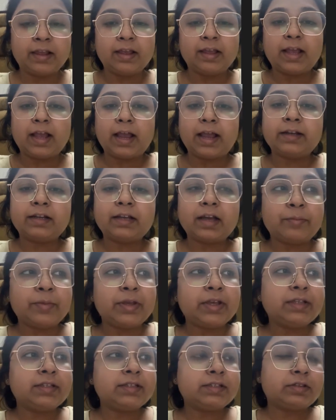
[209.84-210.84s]
And
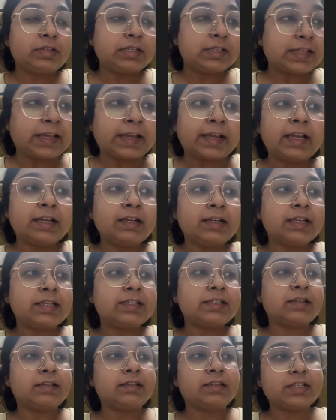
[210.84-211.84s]
coming, the second
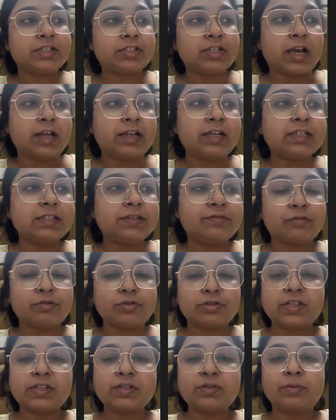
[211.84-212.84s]
is the Starling's
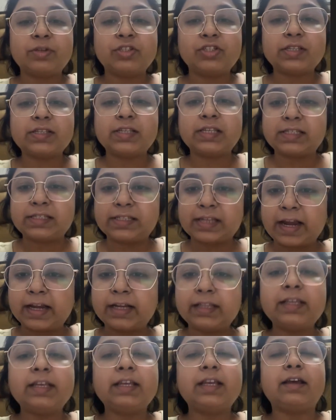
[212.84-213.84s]
forces, which is
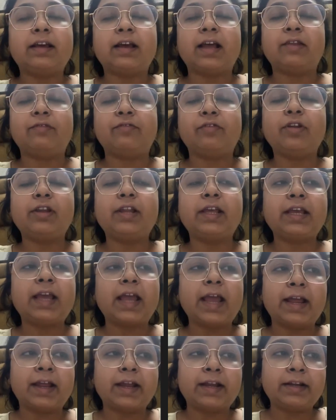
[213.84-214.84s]
inside the alveoli
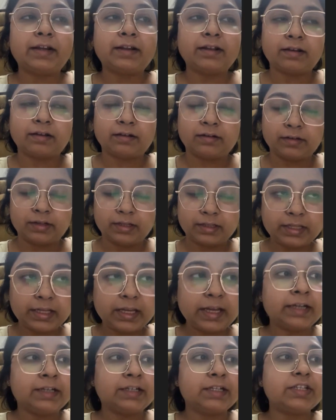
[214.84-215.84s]
and
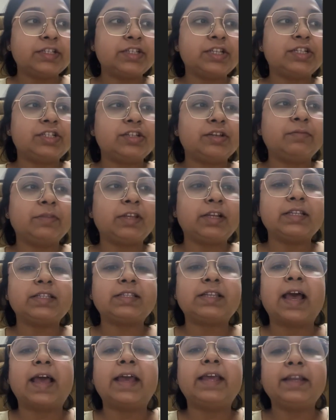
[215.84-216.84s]
the interstitium, that
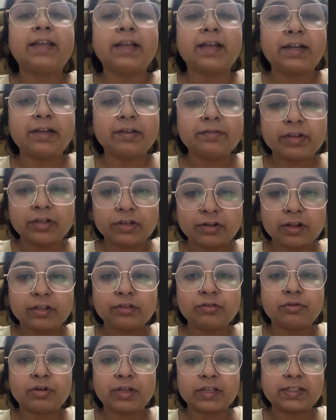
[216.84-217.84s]
is high negative
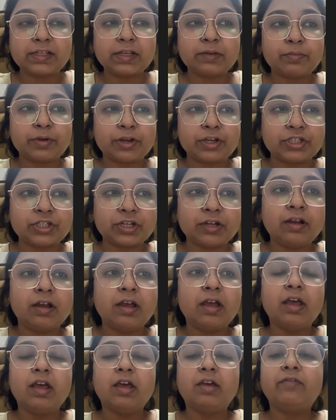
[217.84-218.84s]
intrathoracic pressure,
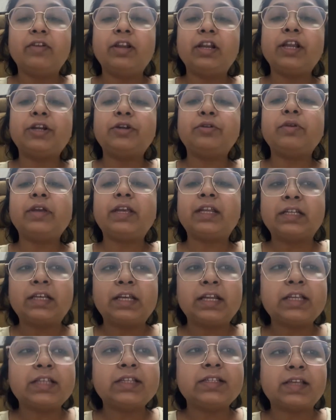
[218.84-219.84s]
will lead to
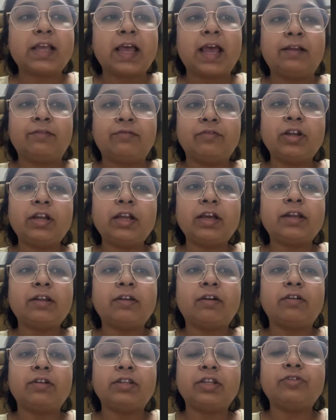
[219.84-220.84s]
increase
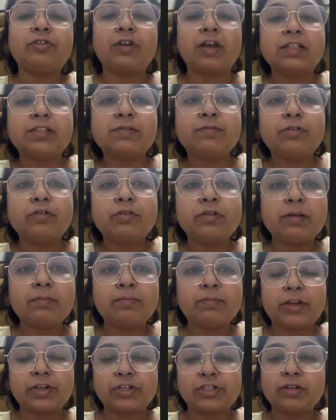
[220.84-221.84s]
alveolar or the transpleural
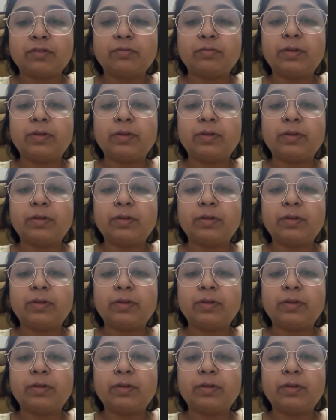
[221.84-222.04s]
pressure,